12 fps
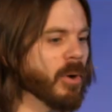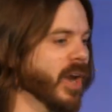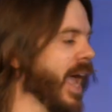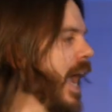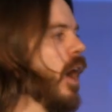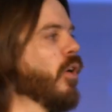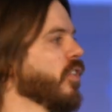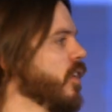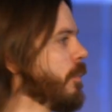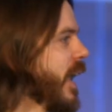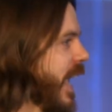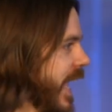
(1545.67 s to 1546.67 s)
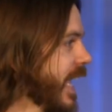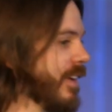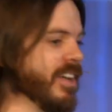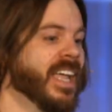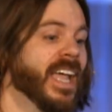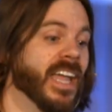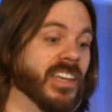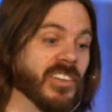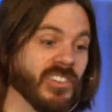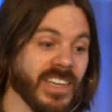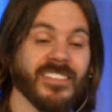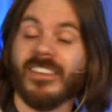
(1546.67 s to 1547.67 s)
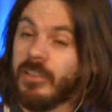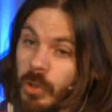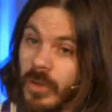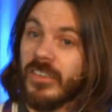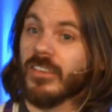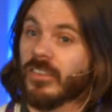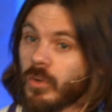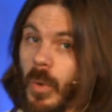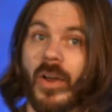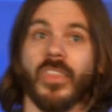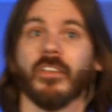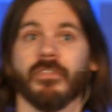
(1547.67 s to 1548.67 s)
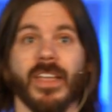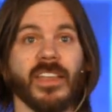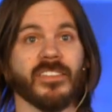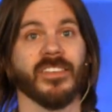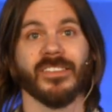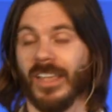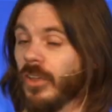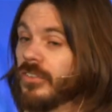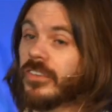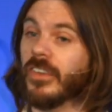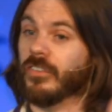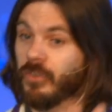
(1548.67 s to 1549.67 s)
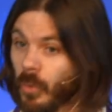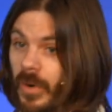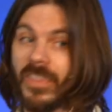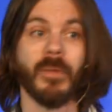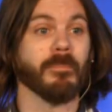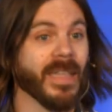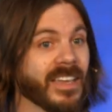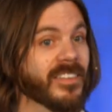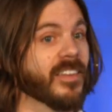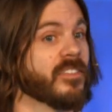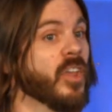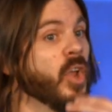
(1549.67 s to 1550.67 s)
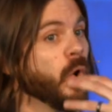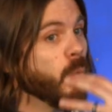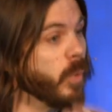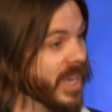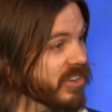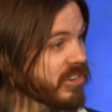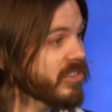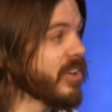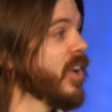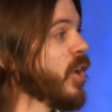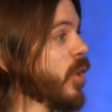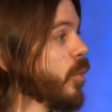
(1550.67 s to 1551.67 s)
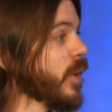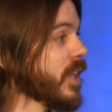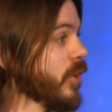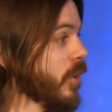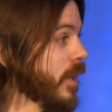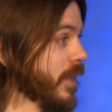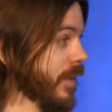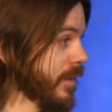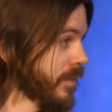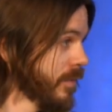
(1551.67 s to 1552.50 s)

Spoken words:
about how they'll behave. And yet Jesus looks us square in the face and tells us a story that makes us wish we could.